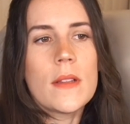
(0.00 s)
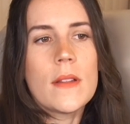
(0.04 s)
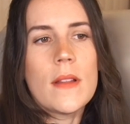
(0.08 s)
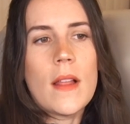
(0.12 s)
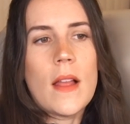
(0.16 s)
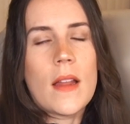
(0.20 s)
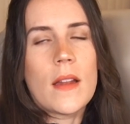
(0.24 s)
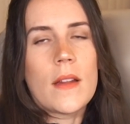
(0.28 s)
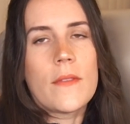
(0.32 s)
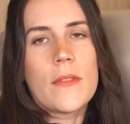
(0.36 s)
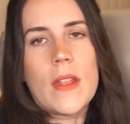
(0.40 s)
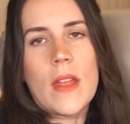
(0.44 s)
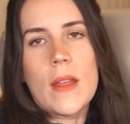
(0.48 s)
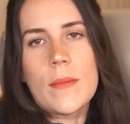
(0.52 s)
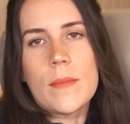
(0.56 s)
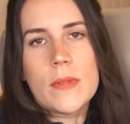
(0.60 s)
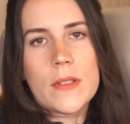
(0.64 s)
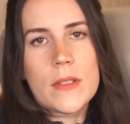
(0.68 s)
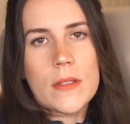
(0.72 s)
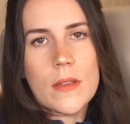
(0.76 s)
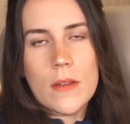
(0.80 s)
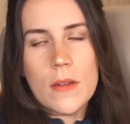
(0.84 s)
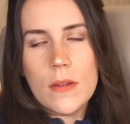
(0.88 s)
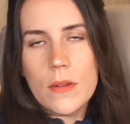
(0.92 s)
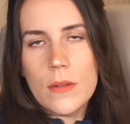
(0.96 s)
a lot of them.
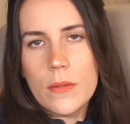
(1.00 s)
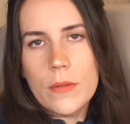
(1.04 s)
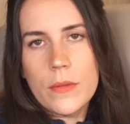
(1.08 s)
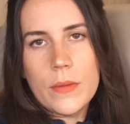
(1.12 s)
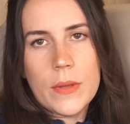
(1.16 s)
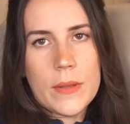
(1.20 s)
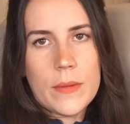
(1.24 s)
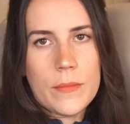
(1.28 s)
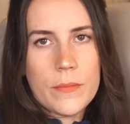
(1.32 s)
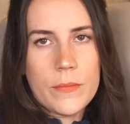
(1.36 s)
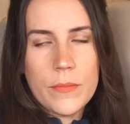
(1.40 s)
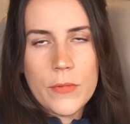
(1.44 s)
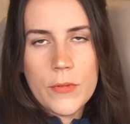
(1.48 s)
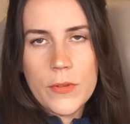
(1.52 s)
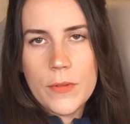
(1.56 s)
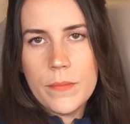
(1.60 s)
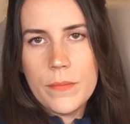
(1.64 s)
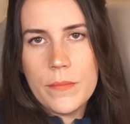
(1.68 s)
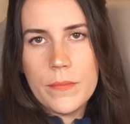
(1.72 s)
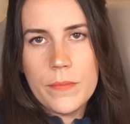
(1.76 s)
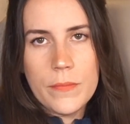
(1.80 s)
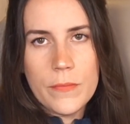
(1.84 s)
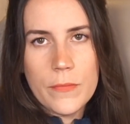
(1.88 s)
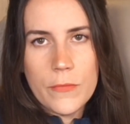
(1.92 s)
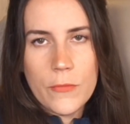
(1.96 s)
So
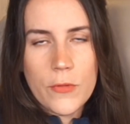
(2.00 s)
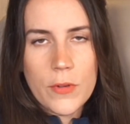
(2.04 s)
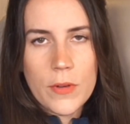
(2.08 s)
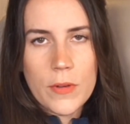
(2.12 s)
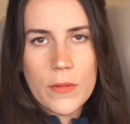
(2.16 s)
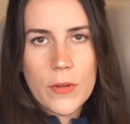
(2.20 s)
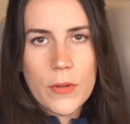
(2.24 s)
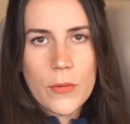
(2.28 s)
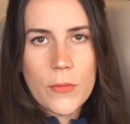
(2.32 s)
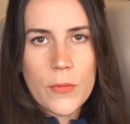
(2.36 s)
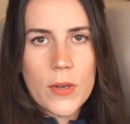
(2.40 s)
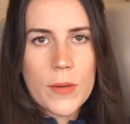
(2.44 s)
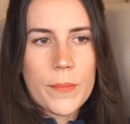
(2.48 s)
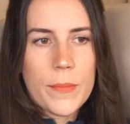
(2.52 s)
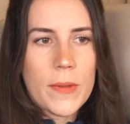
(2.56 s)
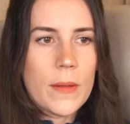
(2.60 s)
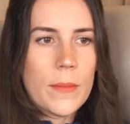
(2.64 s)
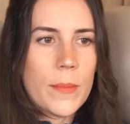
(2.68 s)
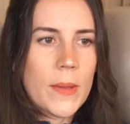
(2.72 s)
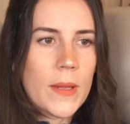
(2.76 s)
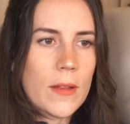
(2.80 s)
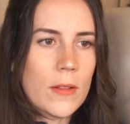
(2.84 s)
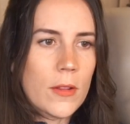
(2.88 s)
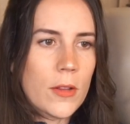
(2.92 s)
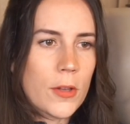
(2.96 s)
there wouldn't be
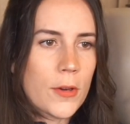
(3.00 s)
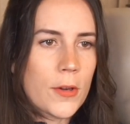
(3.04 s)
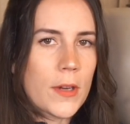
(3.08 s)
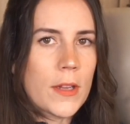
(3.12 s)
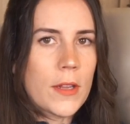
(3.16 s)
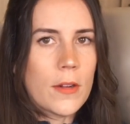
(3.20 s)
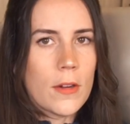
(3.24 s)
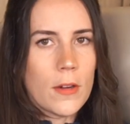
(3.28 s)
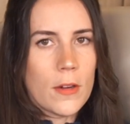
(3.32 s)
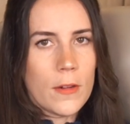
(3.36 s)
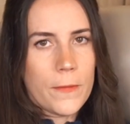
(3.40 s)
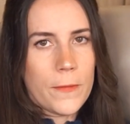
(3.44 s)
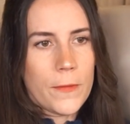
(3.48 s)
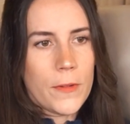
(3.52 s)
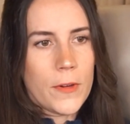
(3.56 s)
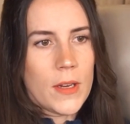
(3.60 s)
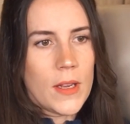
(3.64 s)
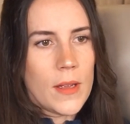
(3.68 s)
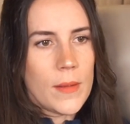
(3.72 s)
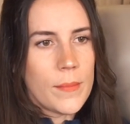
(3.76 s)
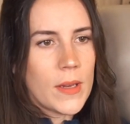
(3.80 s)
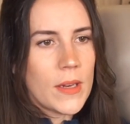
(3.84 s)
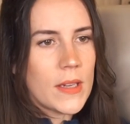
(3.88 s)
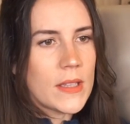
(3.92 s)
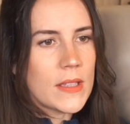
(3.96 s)
a big learning curve for
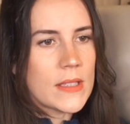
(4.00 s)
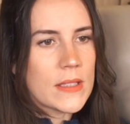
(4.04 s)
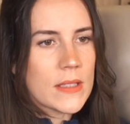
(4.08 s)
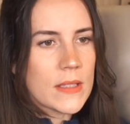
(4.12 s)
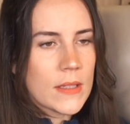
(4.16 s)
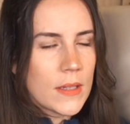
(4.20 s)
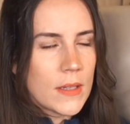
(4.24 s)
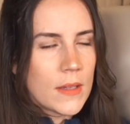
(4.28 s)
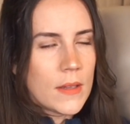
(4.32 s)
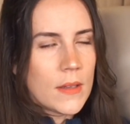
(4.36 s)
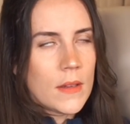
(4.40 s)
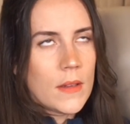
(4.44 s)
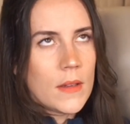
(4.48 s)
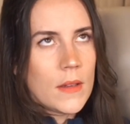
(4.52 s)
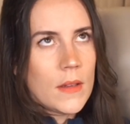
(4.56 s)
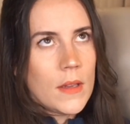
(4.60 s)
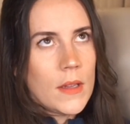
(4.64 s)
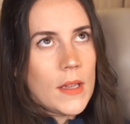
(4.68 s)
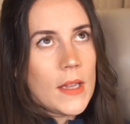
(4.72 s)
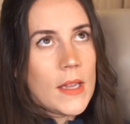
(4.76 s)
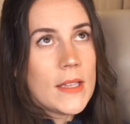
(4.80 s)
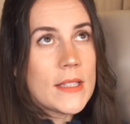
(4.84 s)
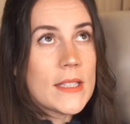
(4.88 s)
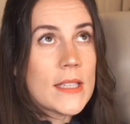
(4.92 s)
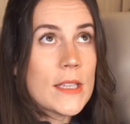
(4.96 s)
him. And it's
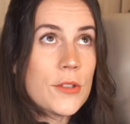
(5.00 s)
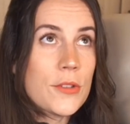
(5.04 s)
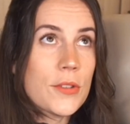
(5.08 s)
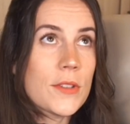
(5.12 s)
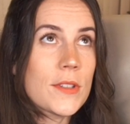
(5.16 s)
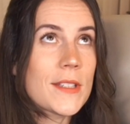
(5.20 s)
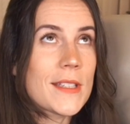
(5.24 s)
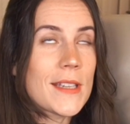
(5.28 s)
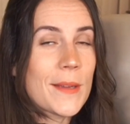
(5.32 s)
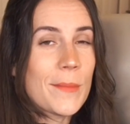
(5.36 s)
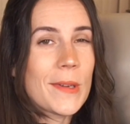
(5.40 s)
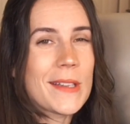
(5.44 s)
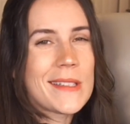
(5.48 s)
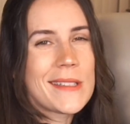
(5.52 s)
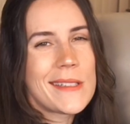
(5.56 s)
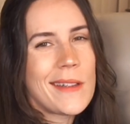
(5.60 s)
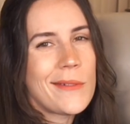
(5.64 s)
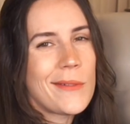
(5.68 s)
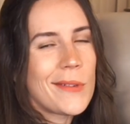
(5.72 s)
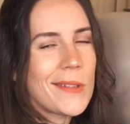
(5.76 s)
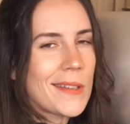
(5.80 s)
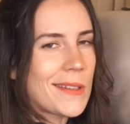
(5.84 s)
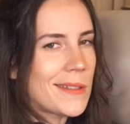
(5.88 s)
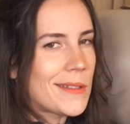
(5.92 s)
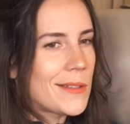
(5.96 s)
interesting, but it's
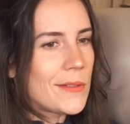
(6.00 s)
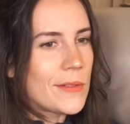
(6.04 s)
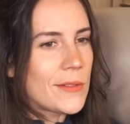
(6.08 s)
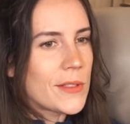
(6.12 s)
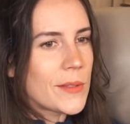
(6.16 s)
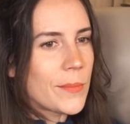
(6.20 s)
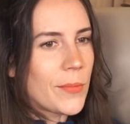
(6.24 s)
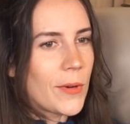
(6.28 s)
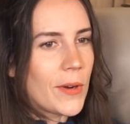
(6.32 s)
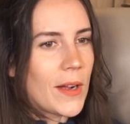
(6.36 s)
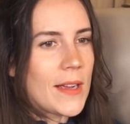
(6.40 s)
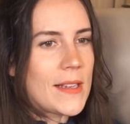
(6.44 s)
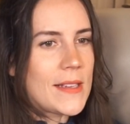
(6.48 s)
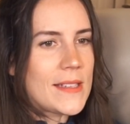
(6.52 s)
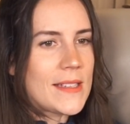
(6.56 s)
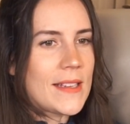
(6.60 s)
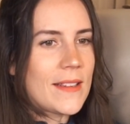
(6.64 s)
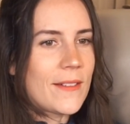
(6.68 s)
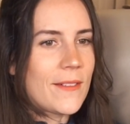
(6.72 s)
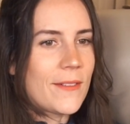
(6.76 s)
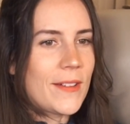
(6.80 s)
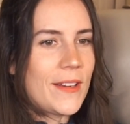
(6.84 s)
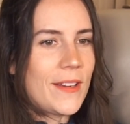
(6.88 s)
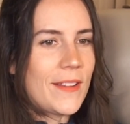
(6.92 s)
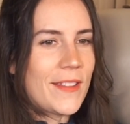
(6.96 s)
not really too
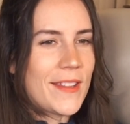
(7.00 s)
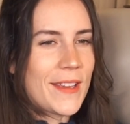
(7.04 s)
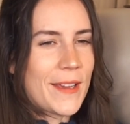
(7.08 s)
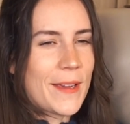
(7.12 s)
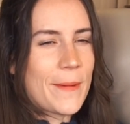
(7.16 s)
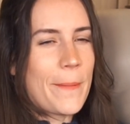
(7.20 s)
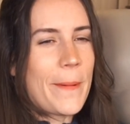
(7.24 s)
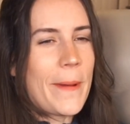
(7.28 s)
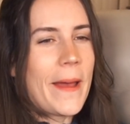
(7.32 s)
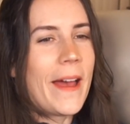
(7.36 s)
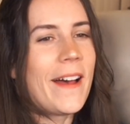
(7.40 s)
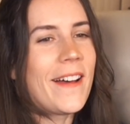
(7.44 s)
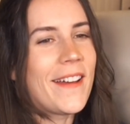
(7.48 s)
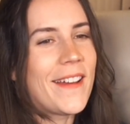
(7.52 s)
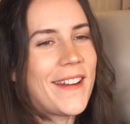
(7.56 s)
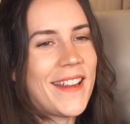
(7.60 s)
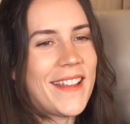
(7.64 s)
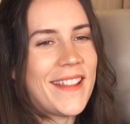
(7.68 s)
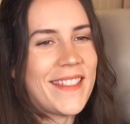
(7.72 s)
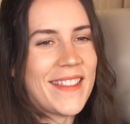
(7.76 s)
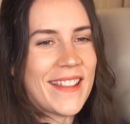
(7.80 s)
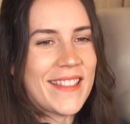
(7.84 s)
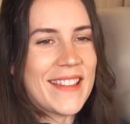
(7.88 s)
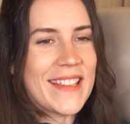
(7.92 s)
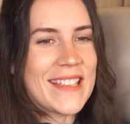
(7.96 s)
surprising when you think about
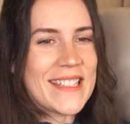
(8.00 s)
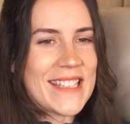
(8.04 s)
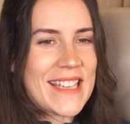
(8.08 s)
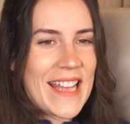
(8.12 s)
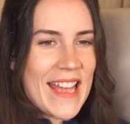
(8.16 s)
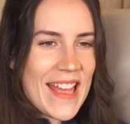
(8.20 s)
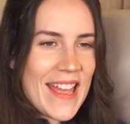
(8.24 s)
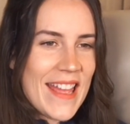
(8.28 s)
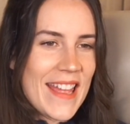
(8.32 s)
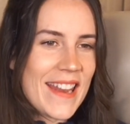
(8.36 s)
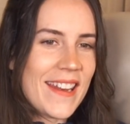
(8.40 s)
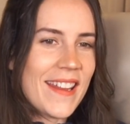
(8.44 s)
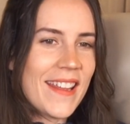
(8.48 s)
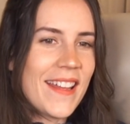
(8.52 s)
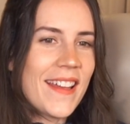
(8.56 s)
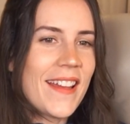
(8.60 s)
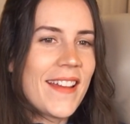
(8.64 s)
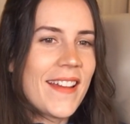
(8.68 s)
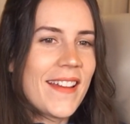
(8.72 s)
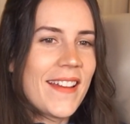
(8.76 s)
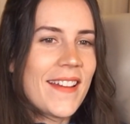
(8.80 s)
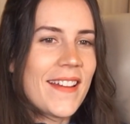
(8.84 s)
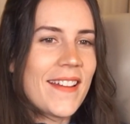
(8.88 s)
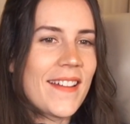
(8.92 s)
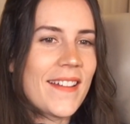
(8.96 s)
it, that this head
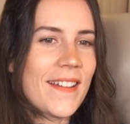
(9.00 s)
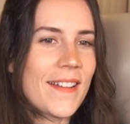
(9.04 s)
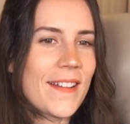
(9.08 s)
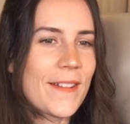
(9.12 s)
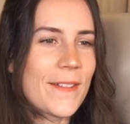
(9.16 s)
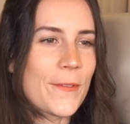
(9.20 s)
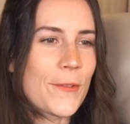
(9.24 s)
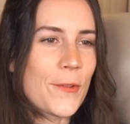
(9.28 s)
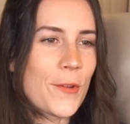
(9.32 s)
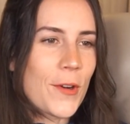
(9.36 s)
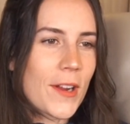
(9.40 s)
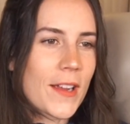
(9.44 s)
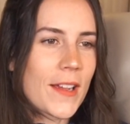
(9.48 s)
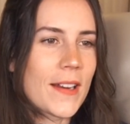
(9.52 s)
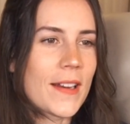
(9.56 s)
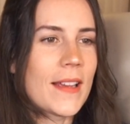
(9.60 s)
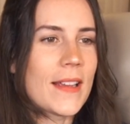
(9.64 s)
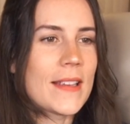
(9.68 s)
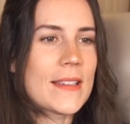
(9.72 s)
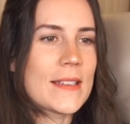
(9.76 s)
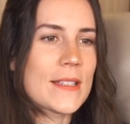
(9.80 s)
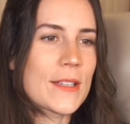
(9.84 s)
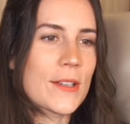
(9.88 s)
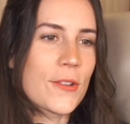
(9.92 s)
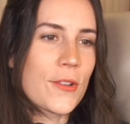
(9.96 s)
of
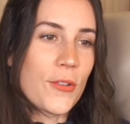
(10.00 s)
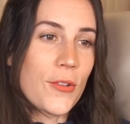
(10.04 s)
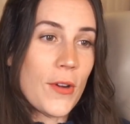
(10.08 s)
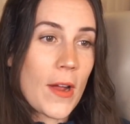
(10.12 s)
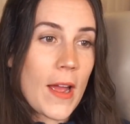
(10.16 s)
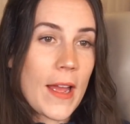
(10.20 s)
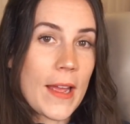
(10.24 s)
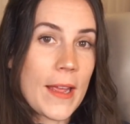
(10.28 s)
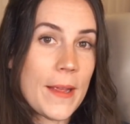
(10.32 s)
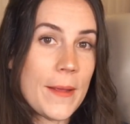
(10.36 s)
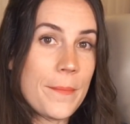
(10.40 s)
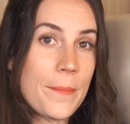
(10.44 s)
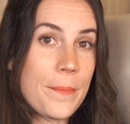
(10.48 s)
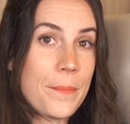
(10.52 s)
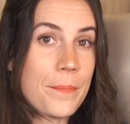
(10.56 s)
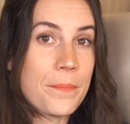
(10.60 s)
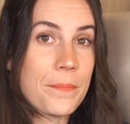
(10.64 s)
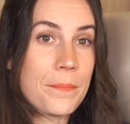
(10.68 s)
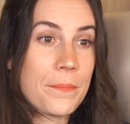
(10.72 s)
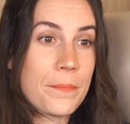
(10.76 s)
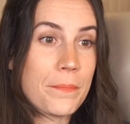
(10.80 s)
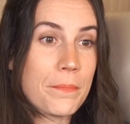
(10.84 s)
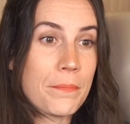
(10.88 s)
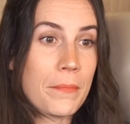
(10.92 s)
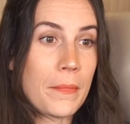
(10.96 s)
organized
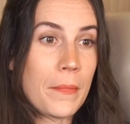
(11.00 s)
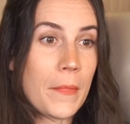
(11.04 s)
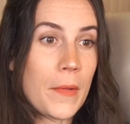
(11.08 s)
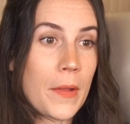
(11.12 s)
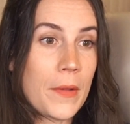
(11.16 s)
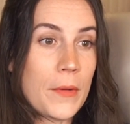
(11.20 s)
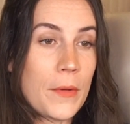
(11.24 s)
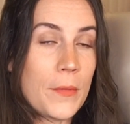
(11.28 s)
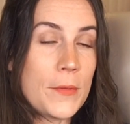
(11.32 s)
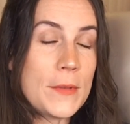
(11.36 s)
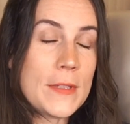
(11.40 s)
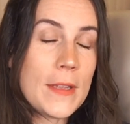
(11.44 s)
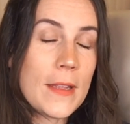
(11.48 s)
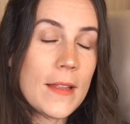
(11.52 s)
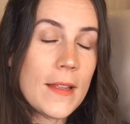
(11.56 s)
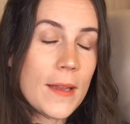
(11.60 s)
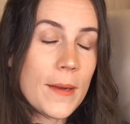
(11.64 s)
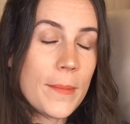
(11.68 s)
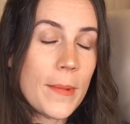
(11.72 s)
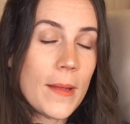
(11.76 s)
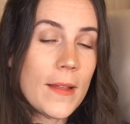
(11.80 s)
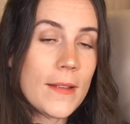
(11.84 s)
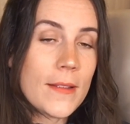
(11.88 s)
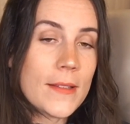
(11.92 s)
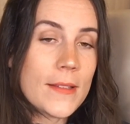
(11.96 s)
crime knows a lot
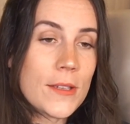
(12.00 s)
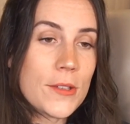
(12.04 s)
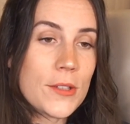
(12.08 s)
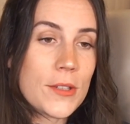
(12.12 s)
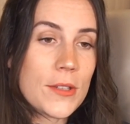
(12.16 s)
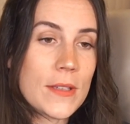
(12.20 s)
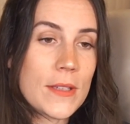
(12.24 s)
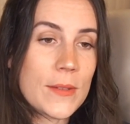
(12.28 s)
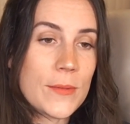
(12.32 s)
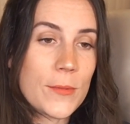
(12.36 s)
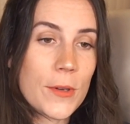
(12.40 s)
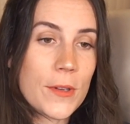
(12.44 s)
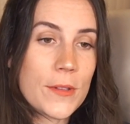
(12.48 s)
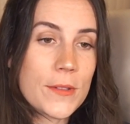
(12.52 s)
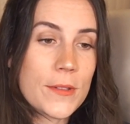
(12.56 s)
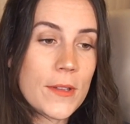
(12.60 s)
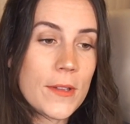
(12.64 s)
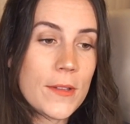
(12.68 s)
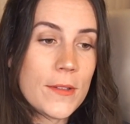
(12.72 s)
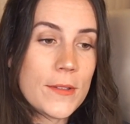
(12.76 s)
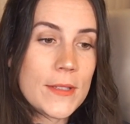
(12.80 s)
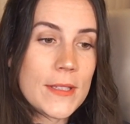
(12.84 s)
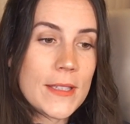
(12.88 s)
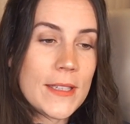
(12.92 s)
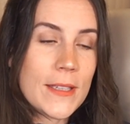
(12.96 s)
of politicians, works
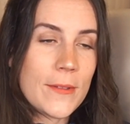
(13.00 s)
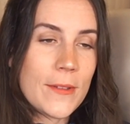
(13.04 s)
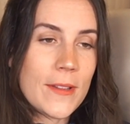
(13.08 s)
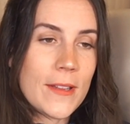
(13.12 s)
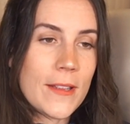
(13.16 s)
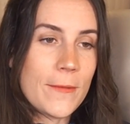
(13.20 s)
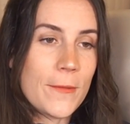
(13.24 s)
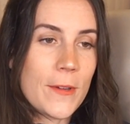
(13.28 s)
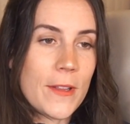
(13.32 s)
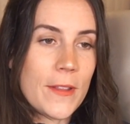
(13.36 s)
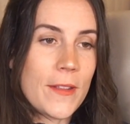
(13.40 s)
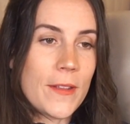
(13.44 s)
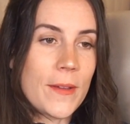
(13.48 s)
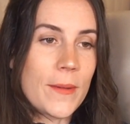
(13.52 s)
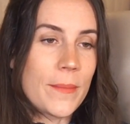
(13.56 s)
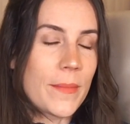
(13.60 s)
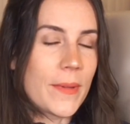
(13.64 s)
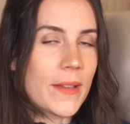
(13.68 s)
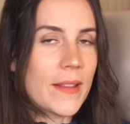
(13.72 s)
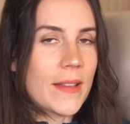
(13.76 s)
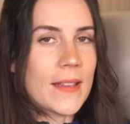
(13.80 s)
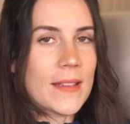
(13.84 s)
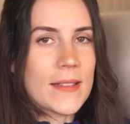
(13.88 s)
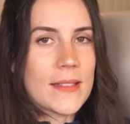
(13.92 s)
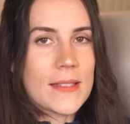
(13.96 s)
closely with them,
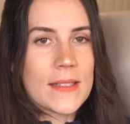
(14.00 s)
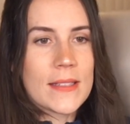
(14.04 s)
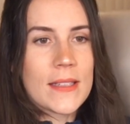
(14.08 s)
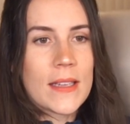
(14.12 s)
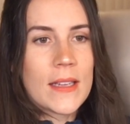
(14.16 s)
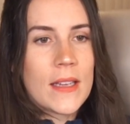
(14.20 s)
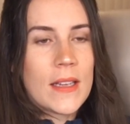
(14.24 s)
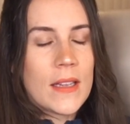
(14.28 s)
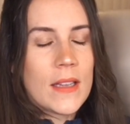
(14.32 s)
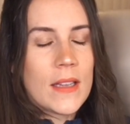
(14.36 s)
but that's